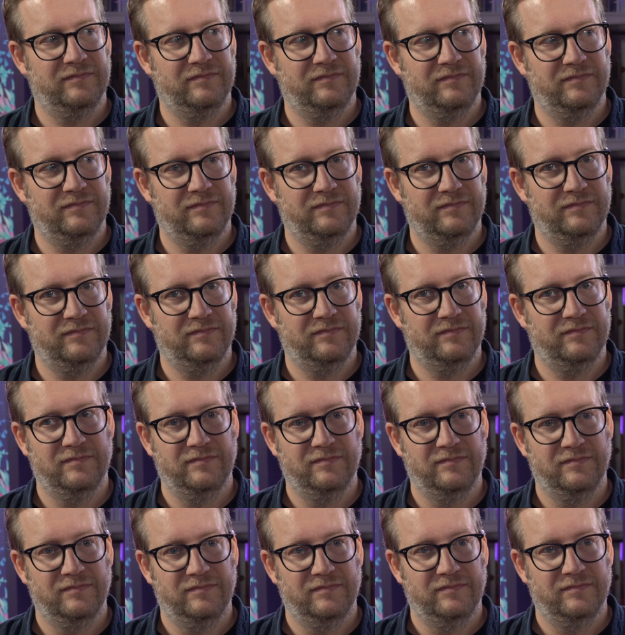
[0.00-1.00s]

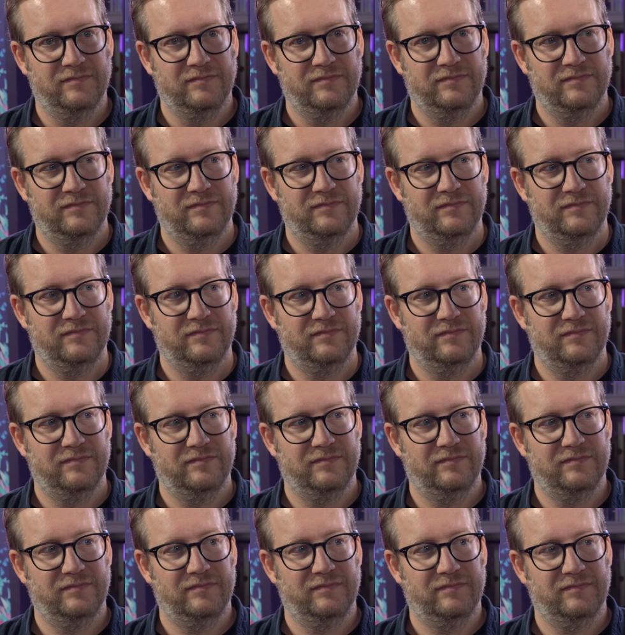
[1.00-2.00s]

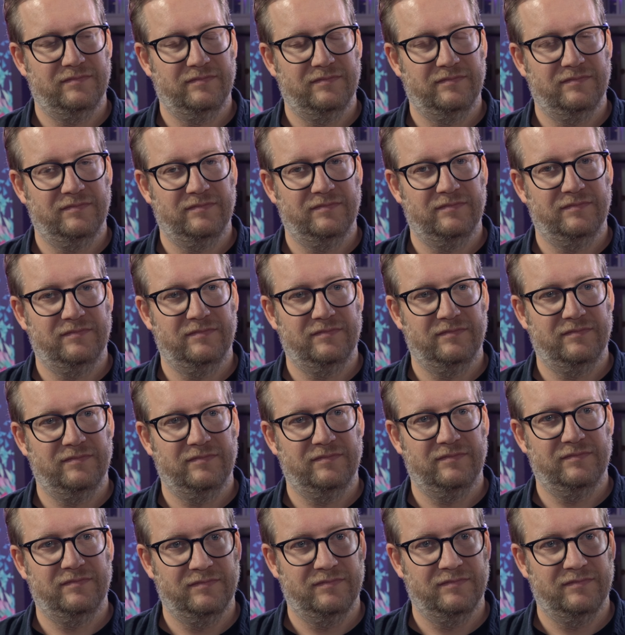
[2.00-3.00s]

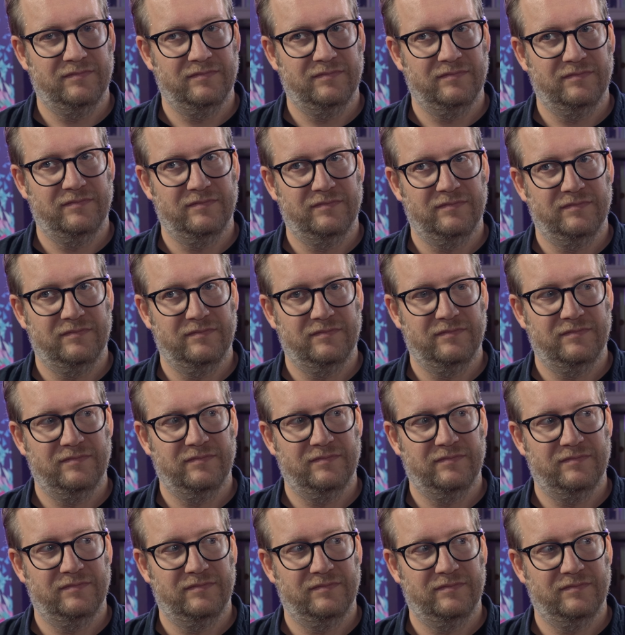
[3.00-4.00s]

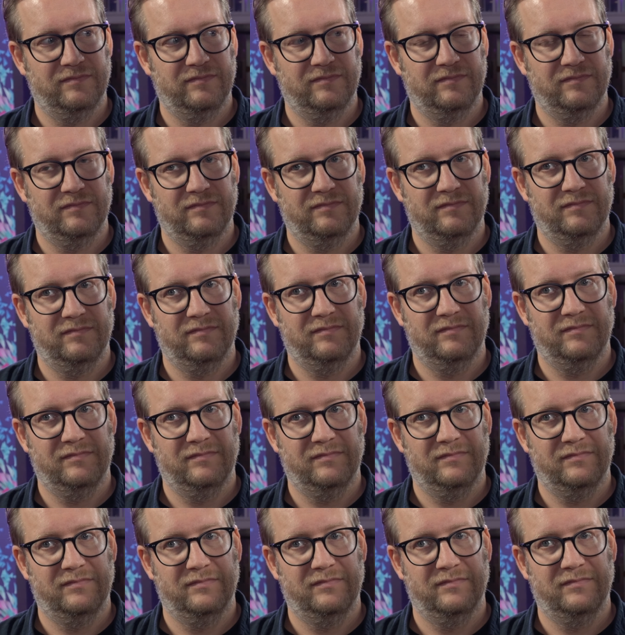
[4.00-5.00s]

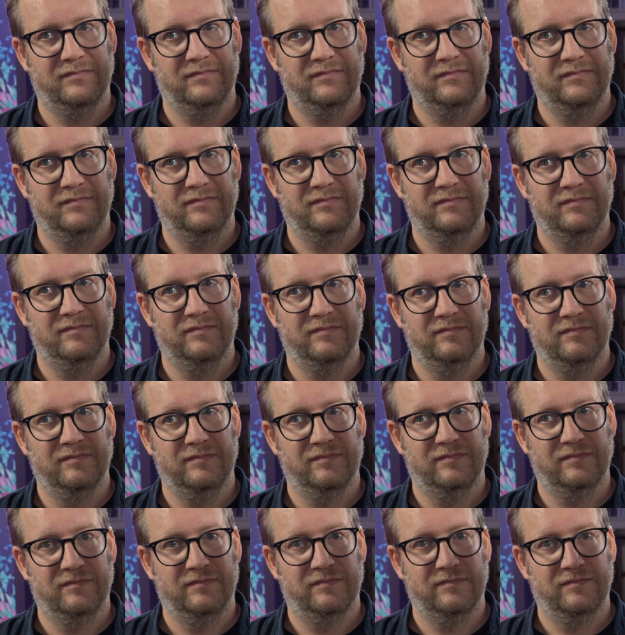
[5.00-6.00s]

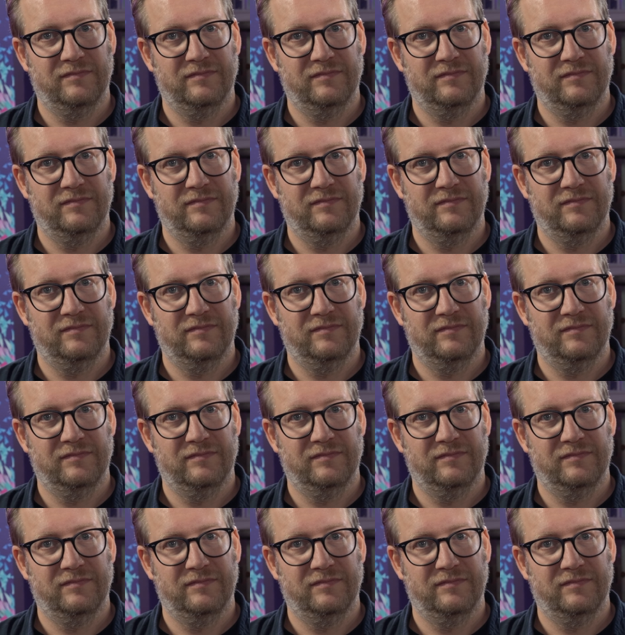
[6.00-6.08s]
The person shown says nothing.